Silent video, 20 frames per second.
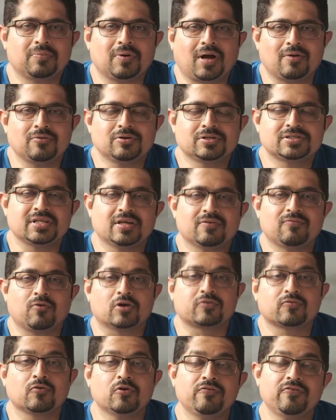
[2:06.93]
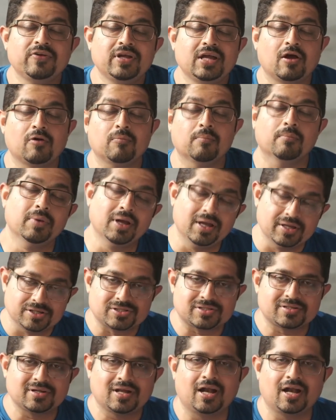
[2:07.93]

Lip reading: I would say, what would we have missed